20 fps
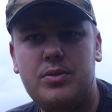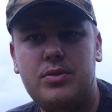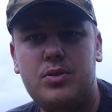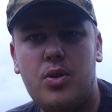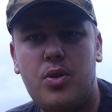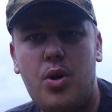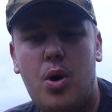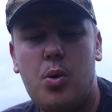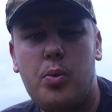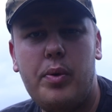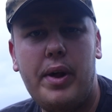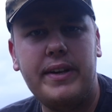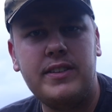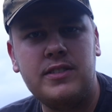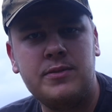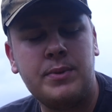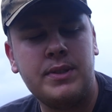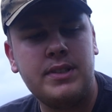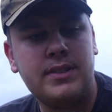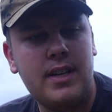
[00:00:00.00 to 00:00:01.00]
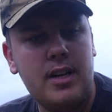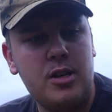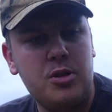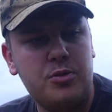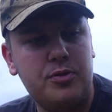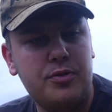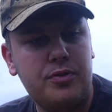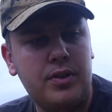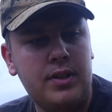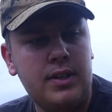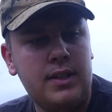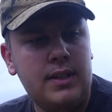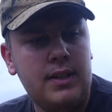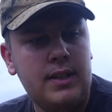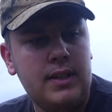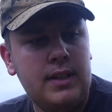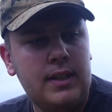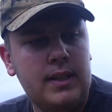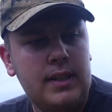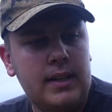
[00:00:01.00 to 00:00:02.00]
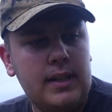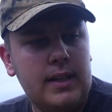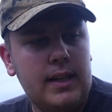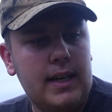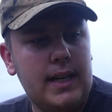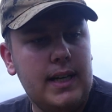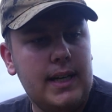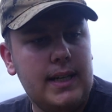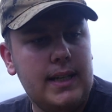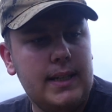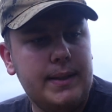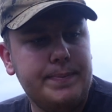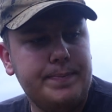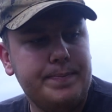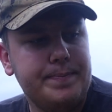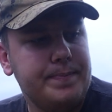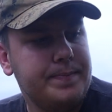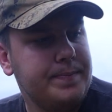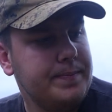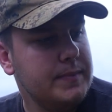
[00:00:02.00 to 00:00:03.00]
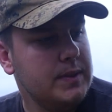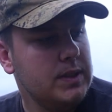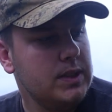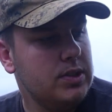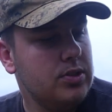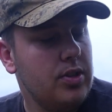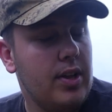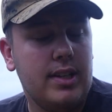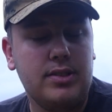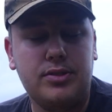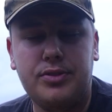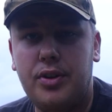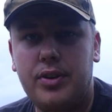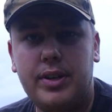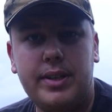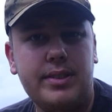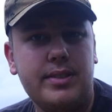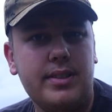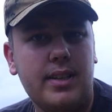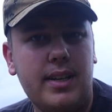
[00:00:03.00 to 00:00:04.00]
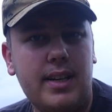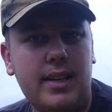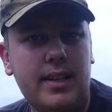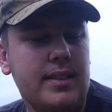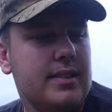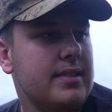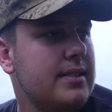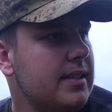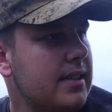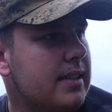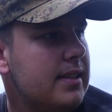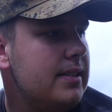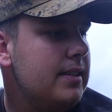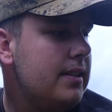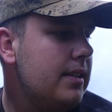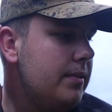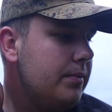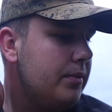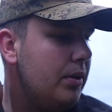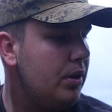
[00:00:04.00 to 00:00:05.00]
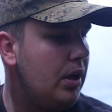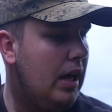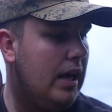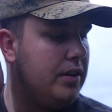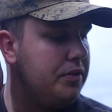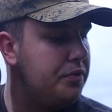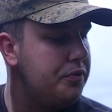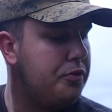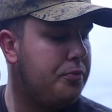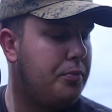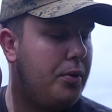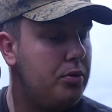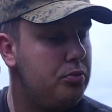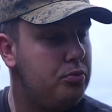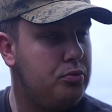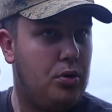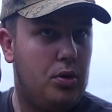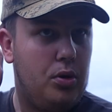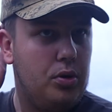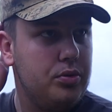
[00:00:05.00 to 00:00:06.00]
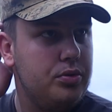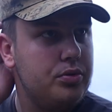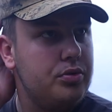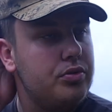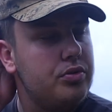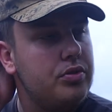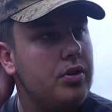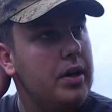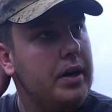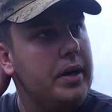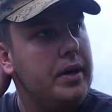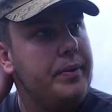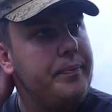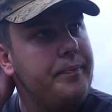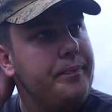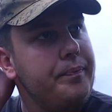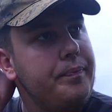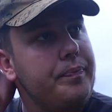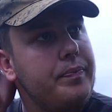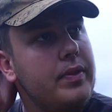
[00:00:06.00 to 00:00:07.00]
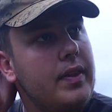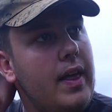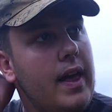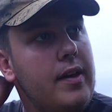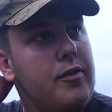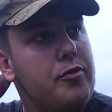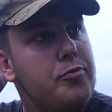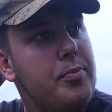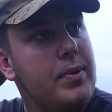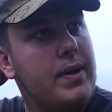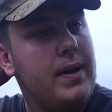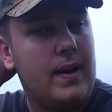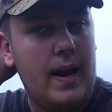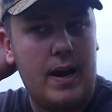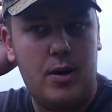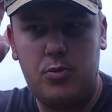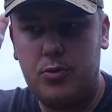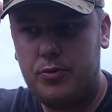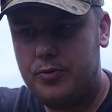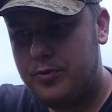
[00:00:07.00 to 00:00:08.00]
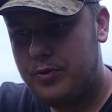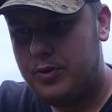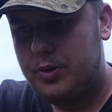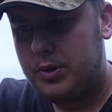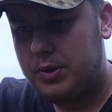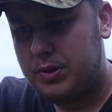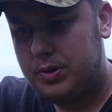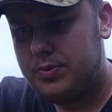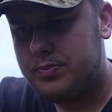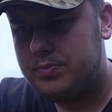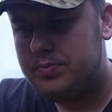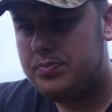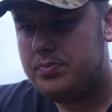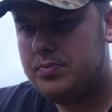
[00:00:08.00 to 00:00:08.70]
got the whole lake to myself, so that's nice at least. As for my rods, they've been out for